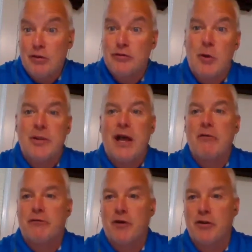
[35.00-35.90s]
So
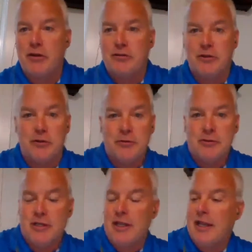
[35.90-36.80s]
without further ado,
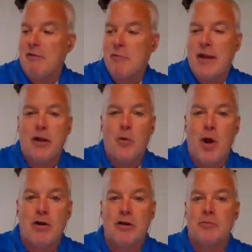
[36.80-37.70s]
I'd like everybody to
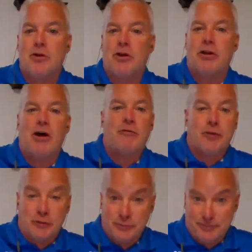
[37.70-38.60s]
welcome Curt Onalfo.